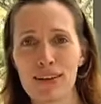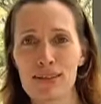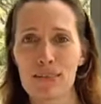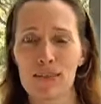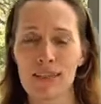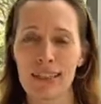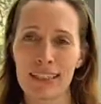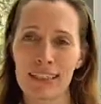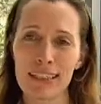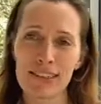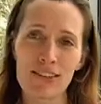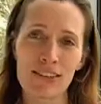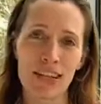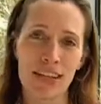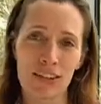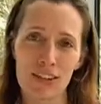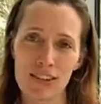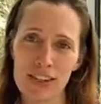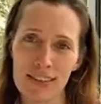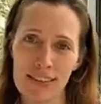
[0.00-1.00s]
but they need to
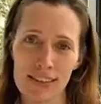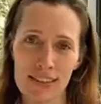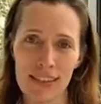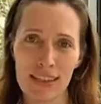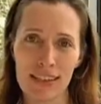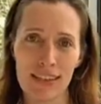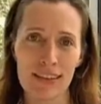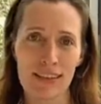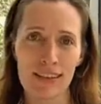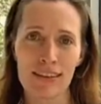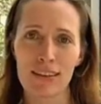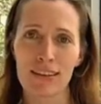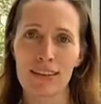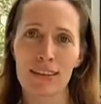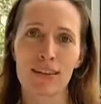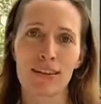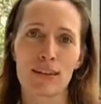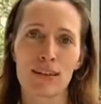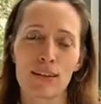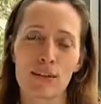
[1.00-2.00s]
actually see it
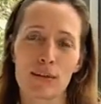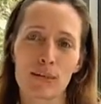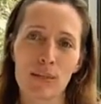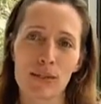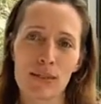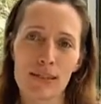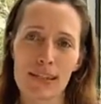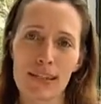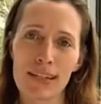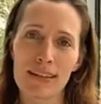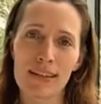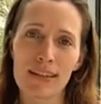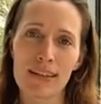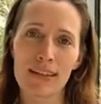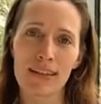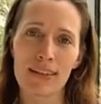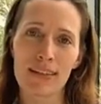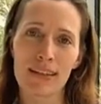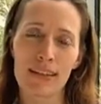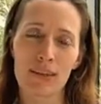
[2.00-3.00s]

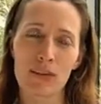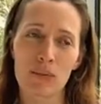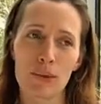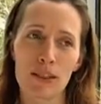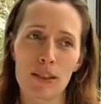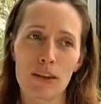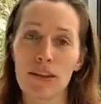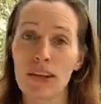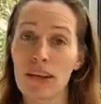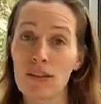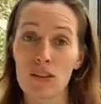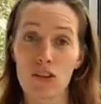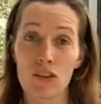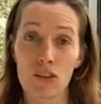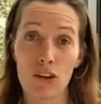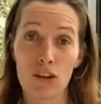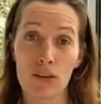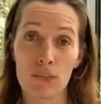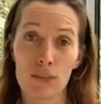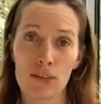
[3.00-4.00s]
presented, and we don't have a
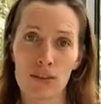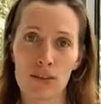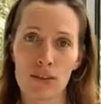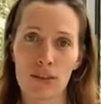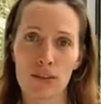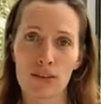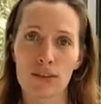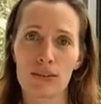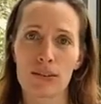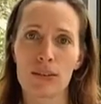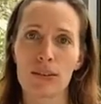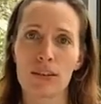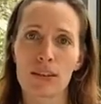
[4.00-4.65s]
shop, so